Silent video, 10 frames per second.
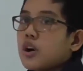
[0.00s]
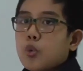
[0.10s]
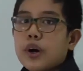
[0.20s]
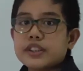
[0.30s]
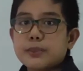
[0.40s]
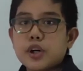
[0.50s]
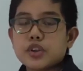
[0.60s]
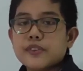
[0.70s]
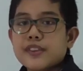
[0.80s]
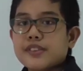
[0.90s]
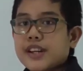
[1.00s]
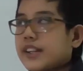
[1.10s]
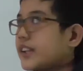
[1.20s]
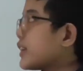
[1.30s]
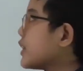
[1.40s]
what about
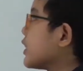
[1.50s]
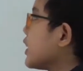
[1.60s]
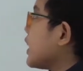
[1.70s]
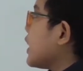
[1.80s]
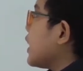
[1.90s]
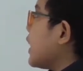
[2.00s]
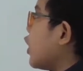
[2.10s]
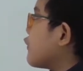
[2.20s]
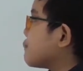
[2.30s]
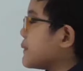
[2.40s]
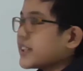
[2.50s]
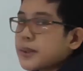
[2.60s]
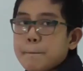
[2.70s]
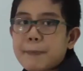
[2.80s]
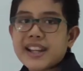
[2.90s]
sine of B
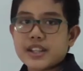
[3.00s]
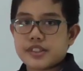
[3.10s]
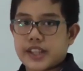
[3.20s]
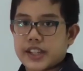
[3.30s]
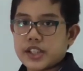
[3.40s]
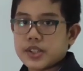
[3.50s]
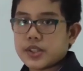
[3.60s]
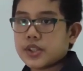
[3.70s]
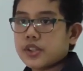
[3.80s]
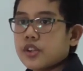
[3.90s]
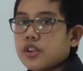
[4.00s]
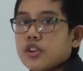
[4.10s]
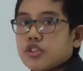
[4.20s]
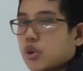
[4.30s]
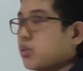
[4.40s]
minus A?
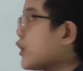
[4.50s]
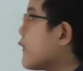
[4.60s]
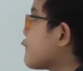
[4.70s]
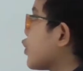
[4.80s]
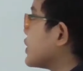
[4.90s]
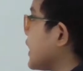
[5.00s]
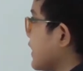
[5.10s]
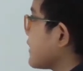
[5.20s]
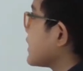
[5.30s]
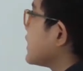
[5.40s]
So, for that,